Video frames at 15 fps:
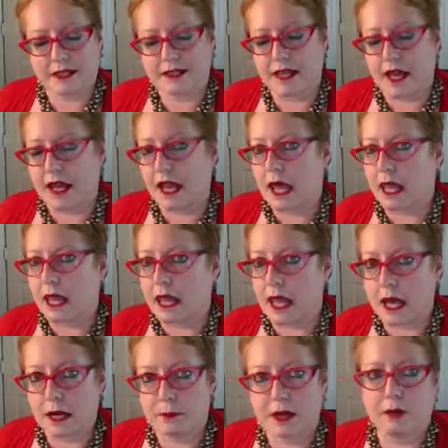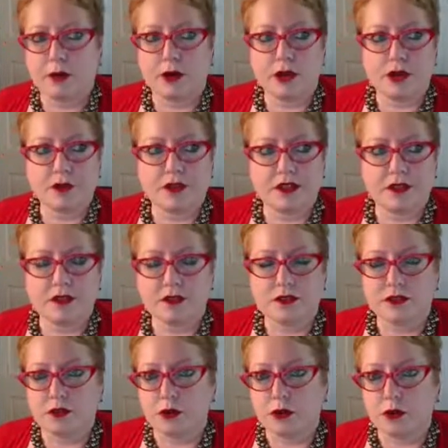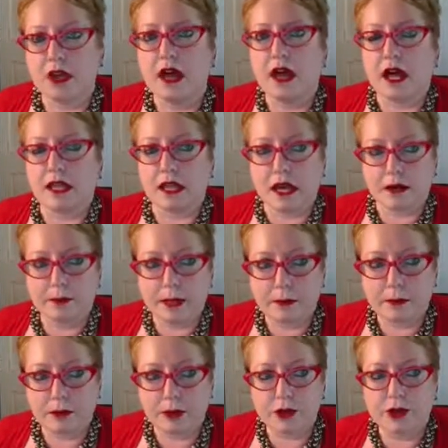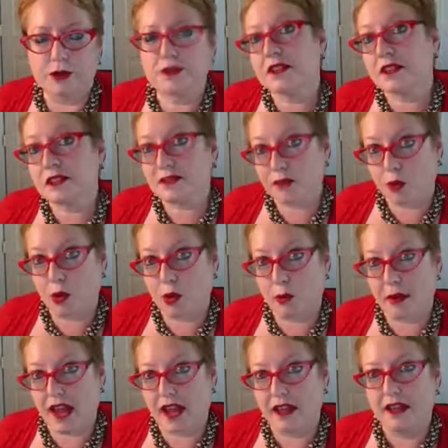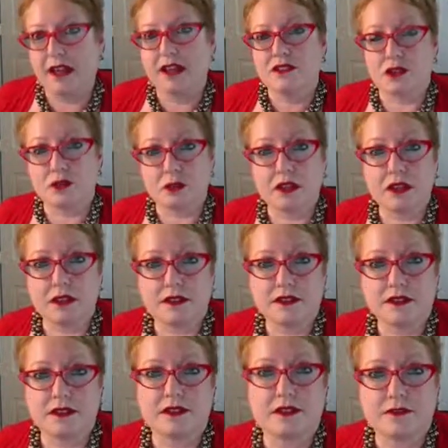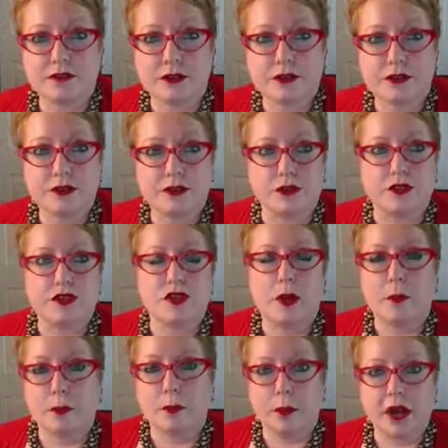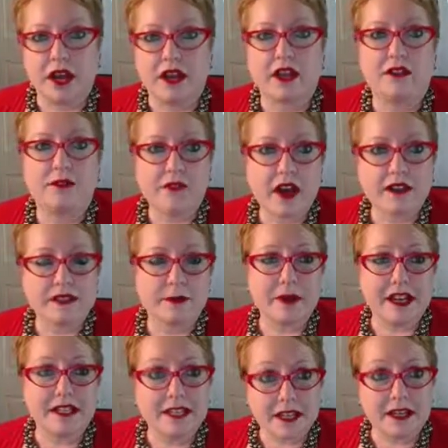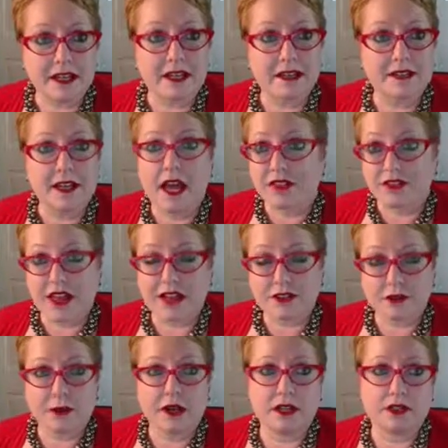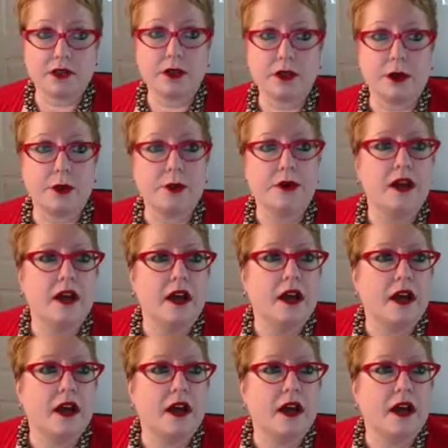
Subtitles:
Like I said, a lot of people are using this tool. A lot of people are using this format. So it's really consistent for your students. But if you've got some ideas, that's great too.